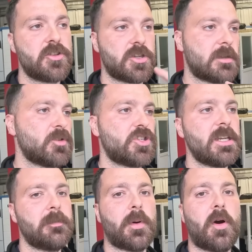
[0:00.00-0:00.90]
just a
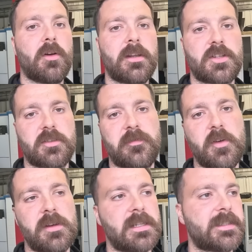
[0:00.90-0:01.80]
machine polish, a
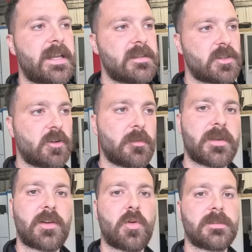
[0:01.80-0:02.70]
few little dents sorted
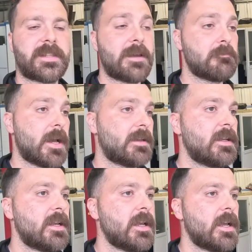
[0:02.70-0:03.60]
by the local dent man,
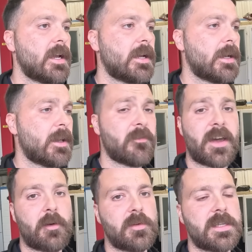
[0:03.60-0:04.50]
and
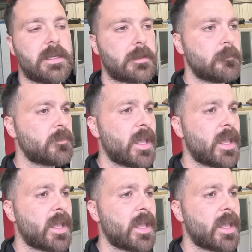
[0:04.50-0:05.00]
that was it.